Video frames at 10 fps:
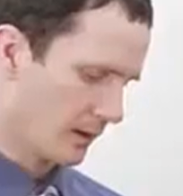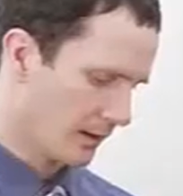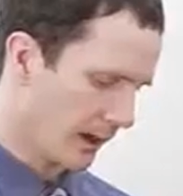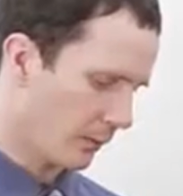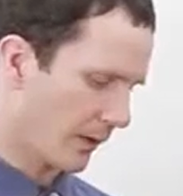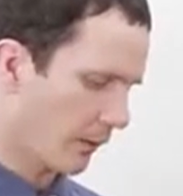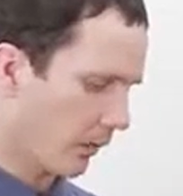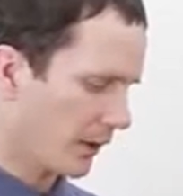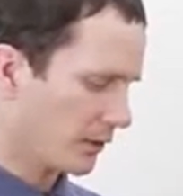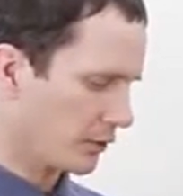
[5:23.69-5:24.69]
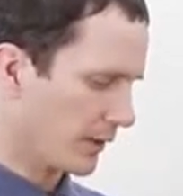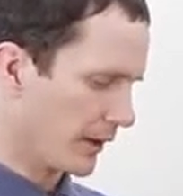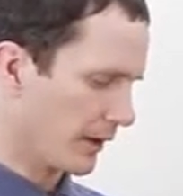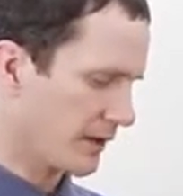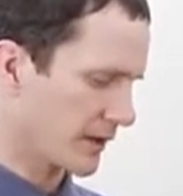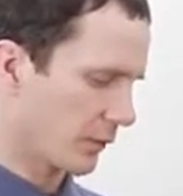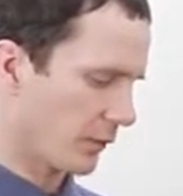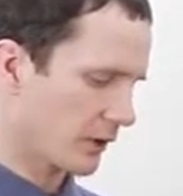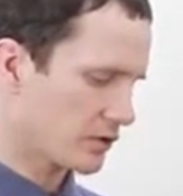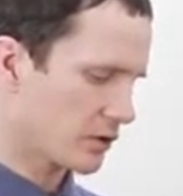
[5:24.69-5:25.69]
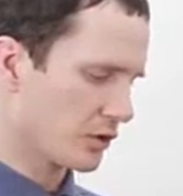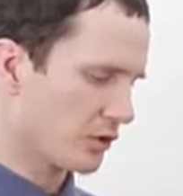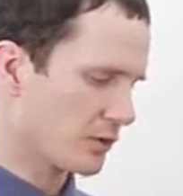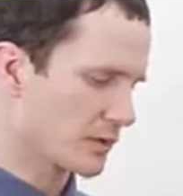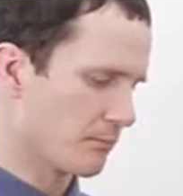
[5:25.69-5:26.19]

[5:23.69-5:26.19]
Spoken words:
Now, what I want to do here is I want to choose